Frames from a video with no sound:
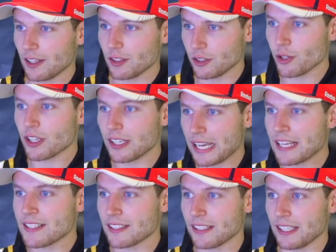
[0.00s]
you can
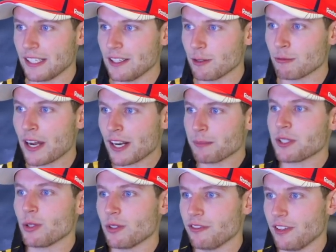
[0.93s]
easily run up
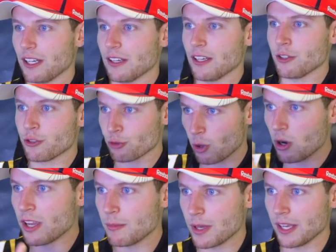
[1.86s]
to your defender, draw
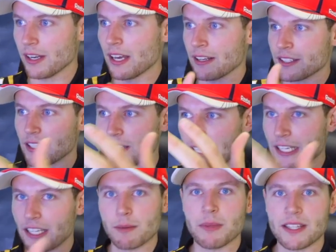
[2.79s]
him in until
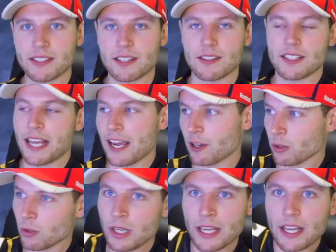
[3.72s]
he commits to the
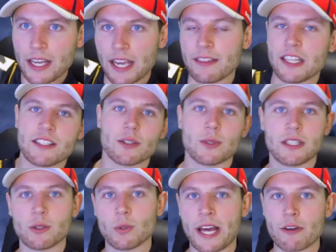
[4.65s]
tackle, and then do a
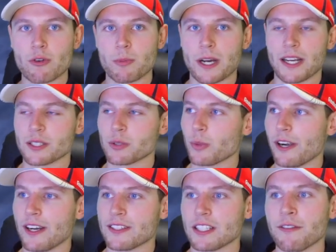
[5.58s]
little lateral pass.
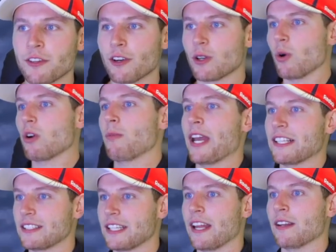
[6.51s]
Whereas if you're a
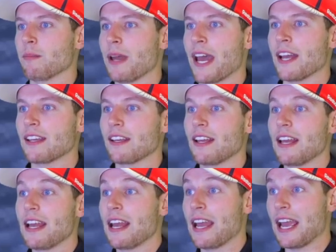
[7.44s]
quarterback standing back
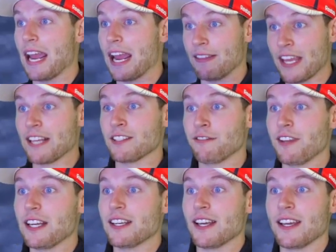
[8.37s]
and that
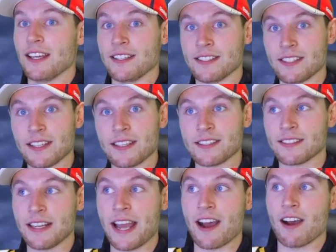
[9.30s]
defender is
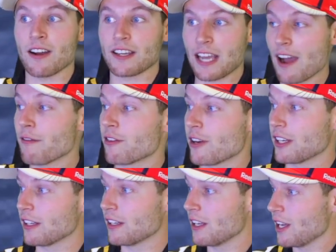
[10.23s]
is now
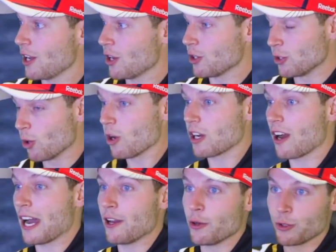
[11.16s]
covering your
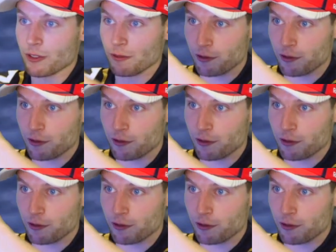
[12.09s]
guy who's in